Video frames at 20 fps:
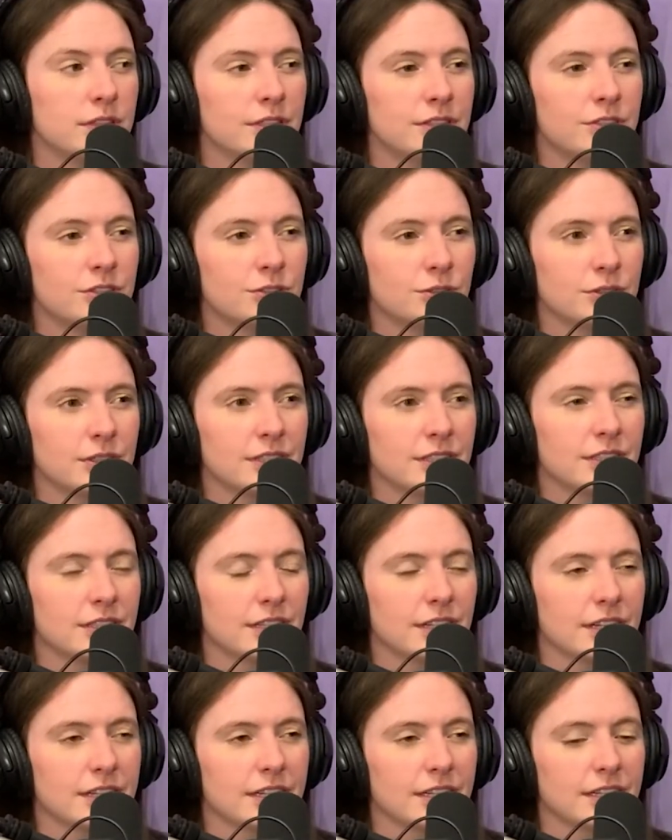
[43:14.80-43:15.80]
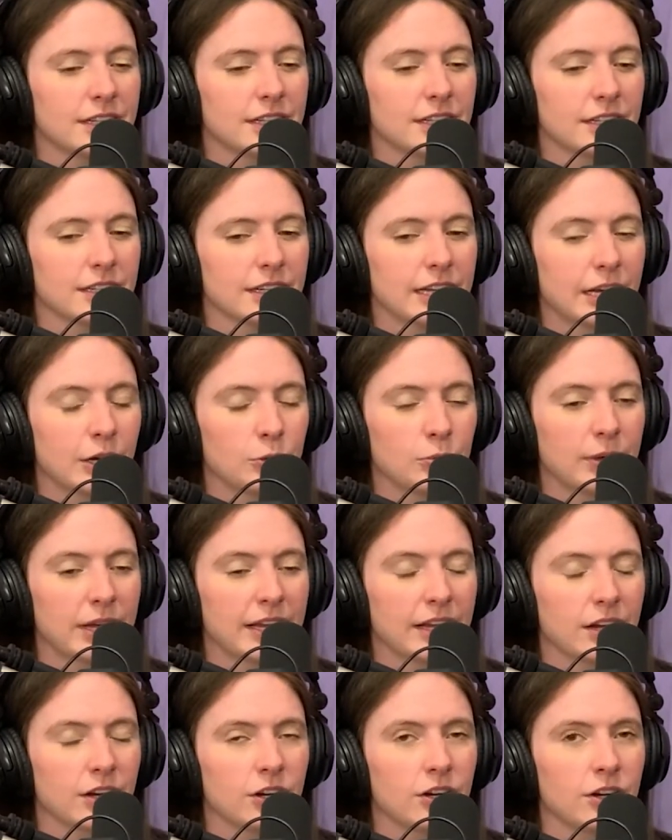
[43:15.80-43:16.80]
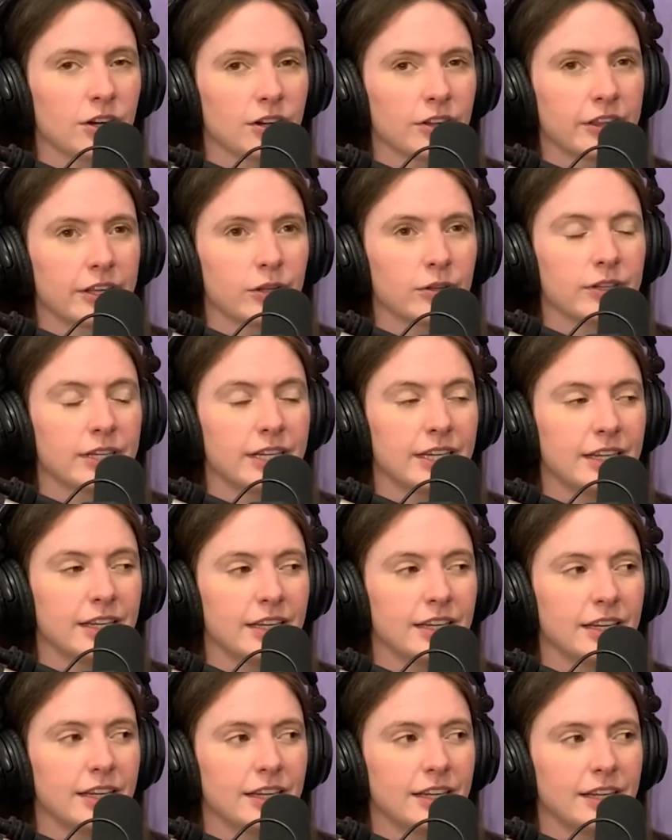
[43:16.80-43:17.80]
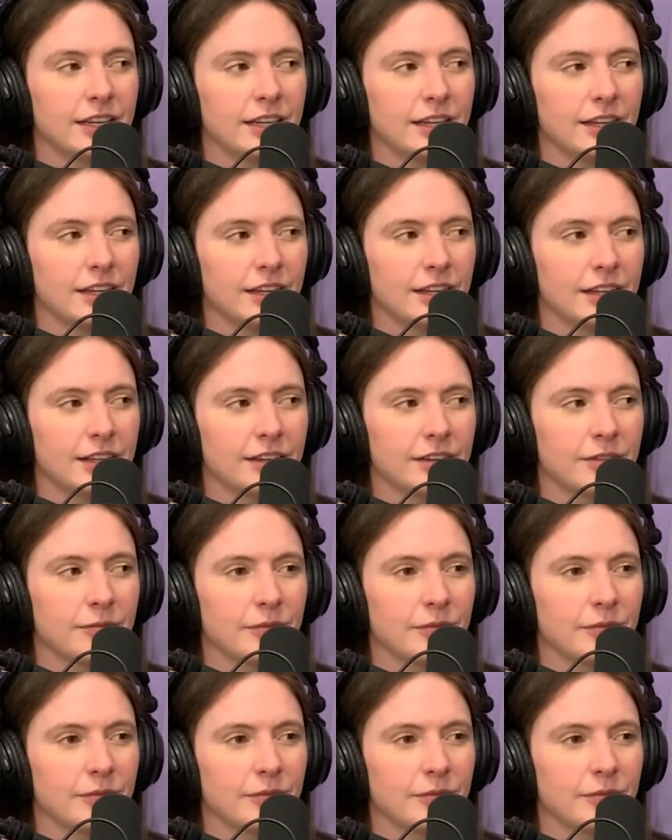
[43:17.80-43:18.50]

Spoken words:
student help I got, or the only